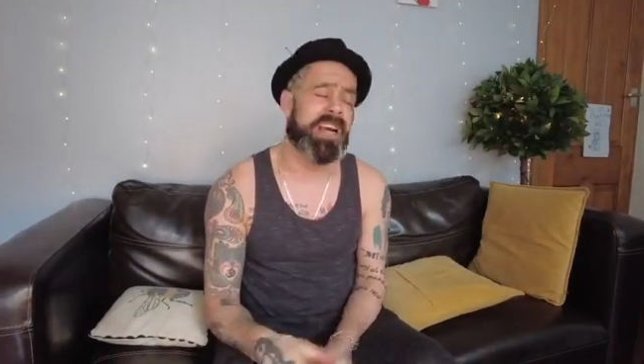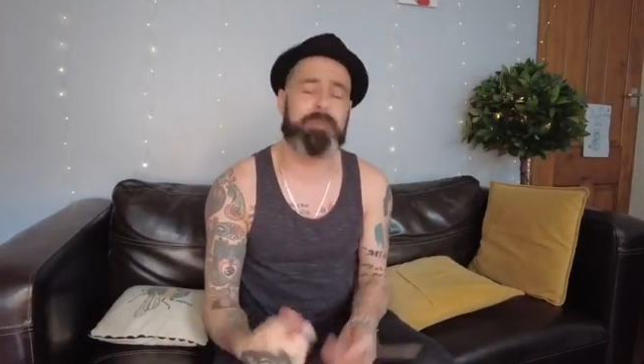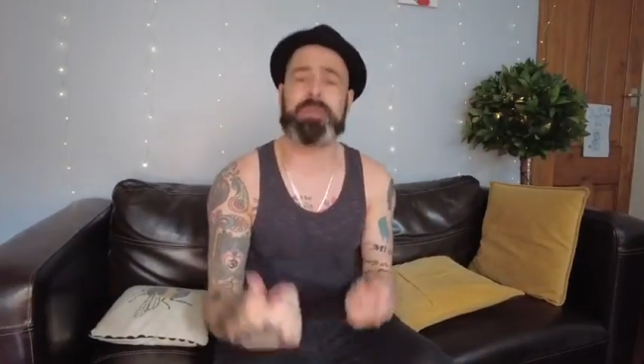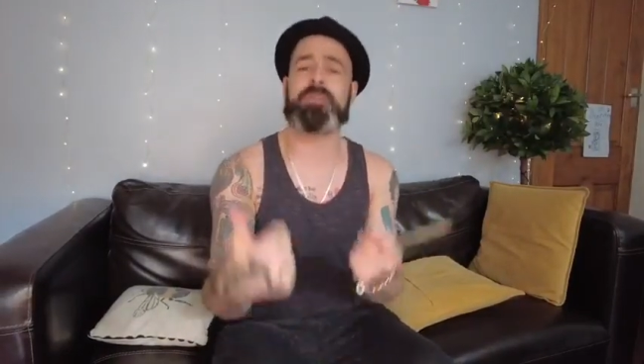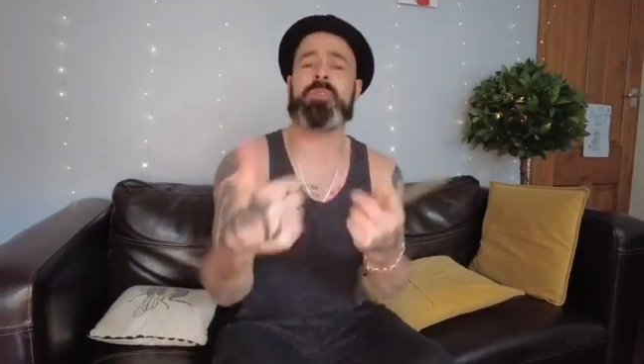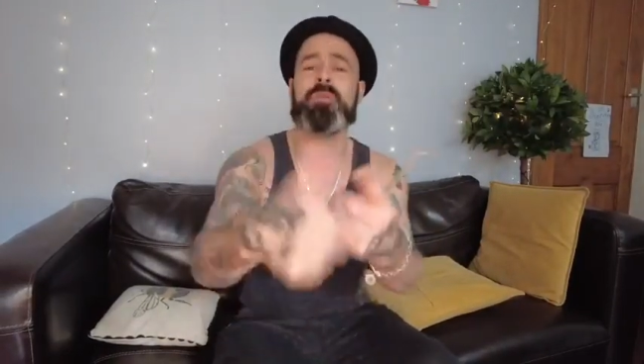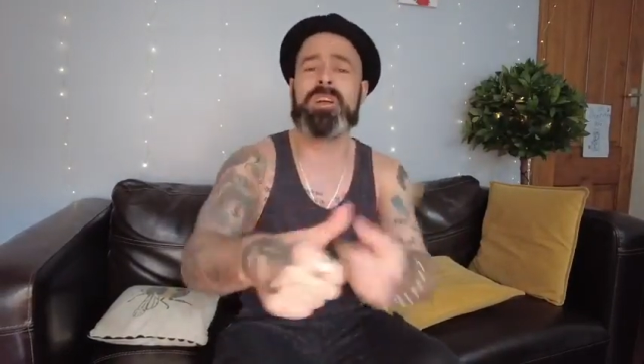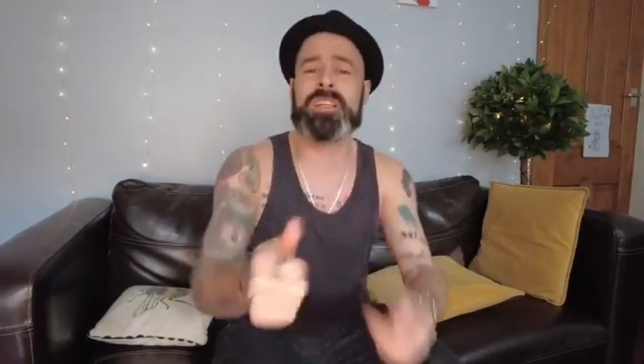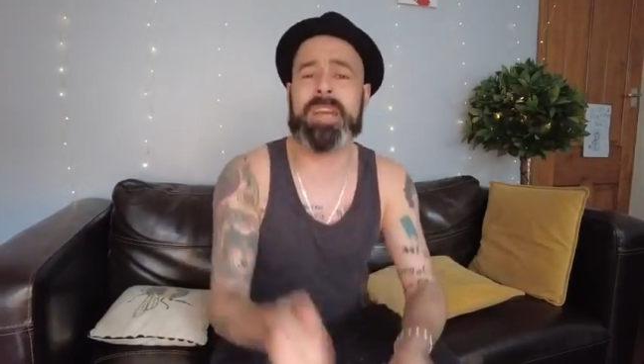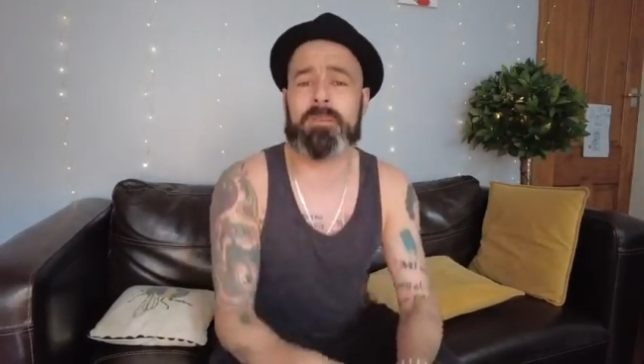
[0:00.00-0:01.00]
I'm having a
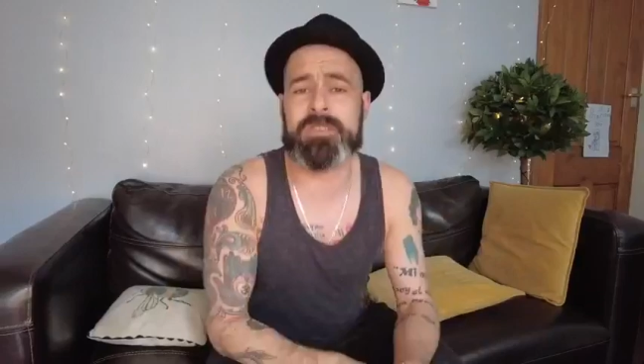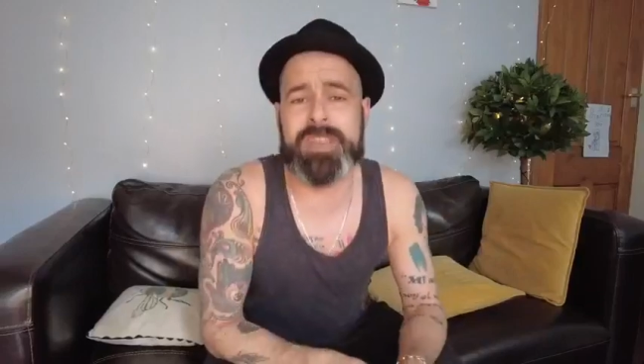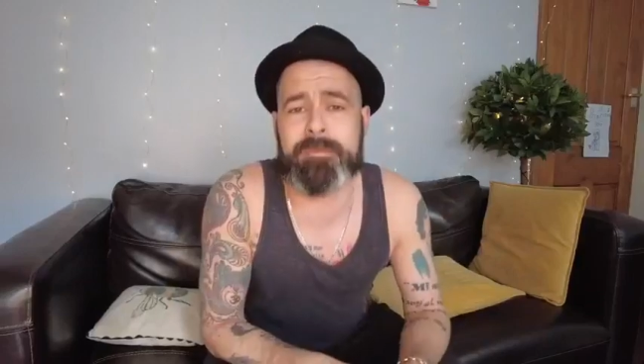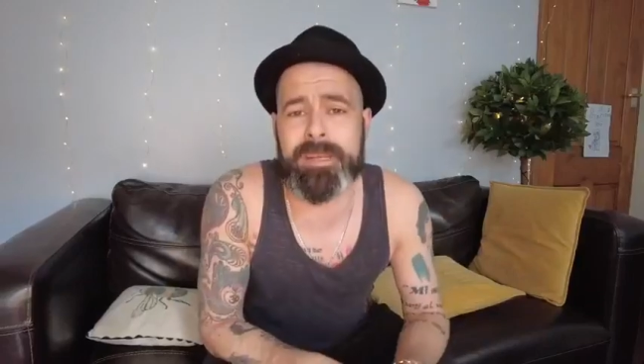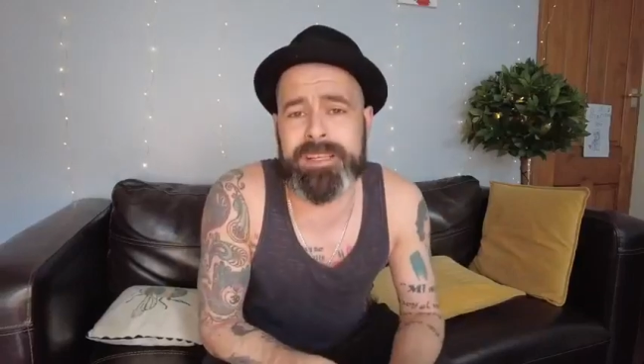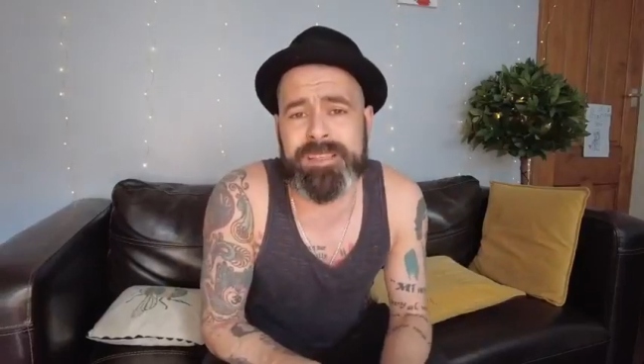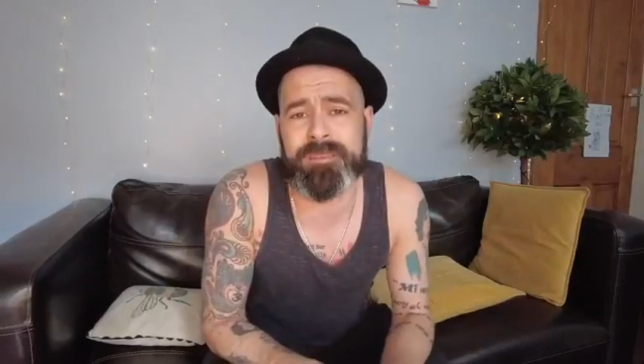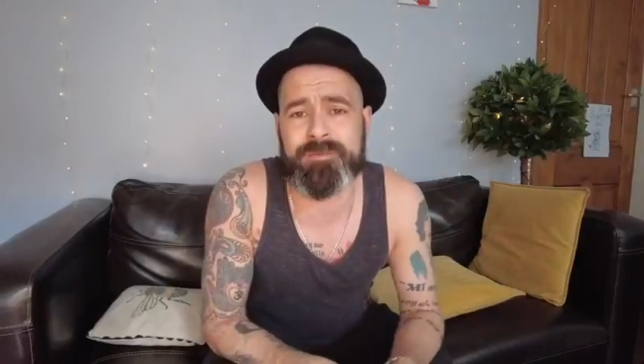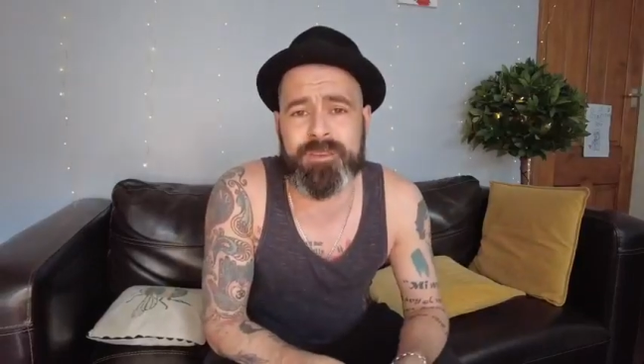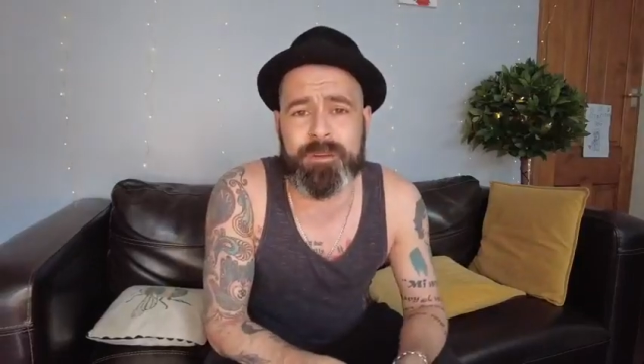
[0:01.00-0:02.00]
workout 10 minutes
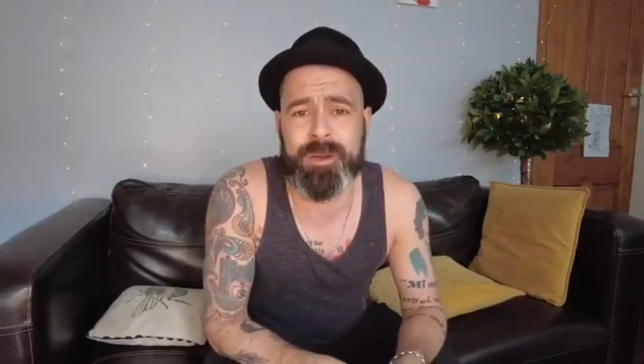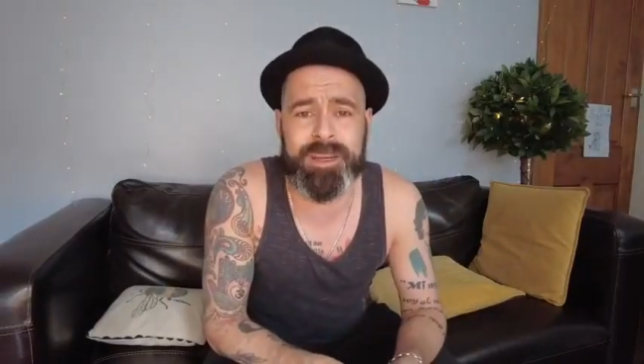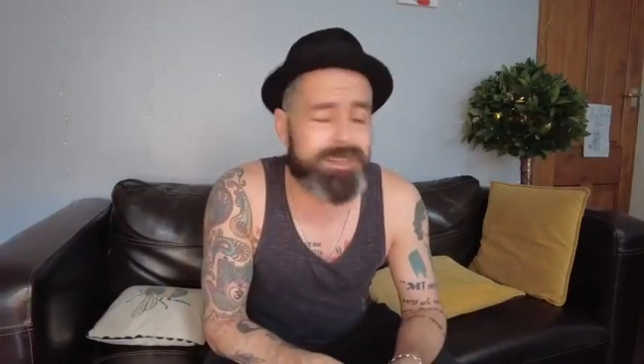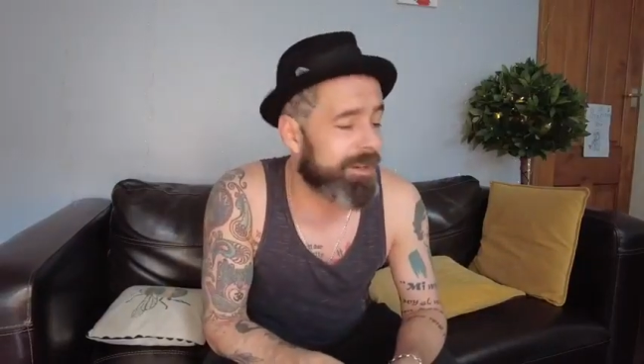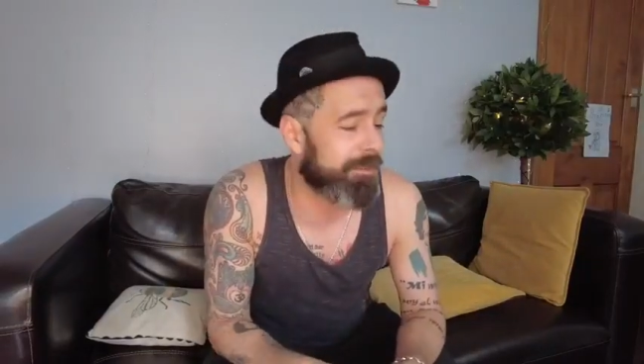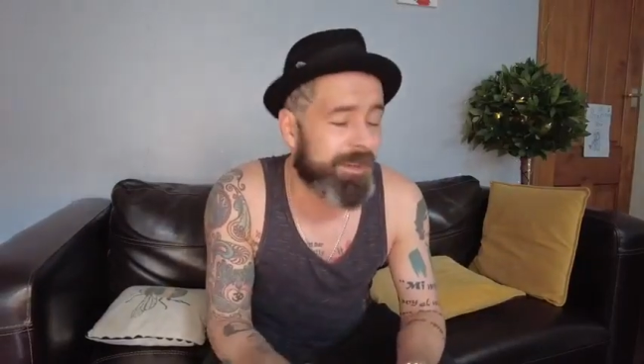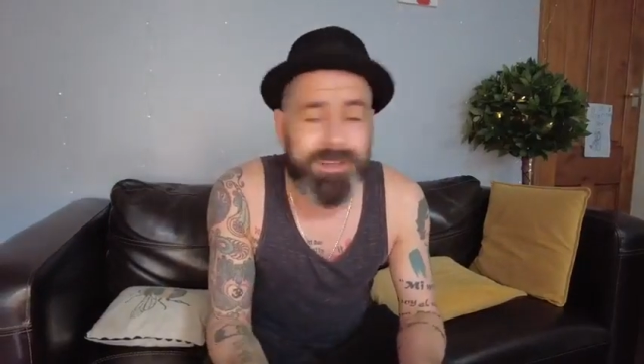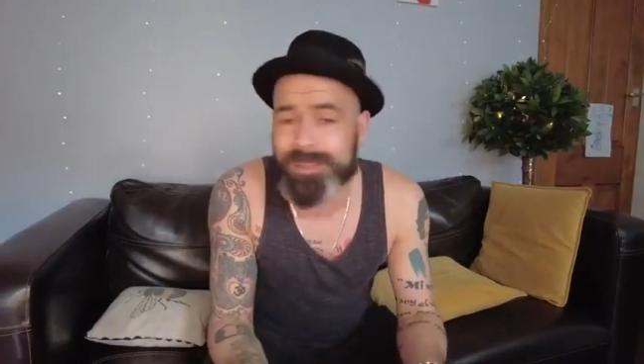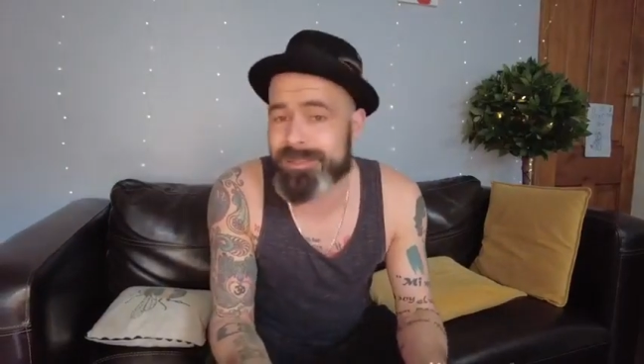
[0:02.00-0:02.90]
after I wake up.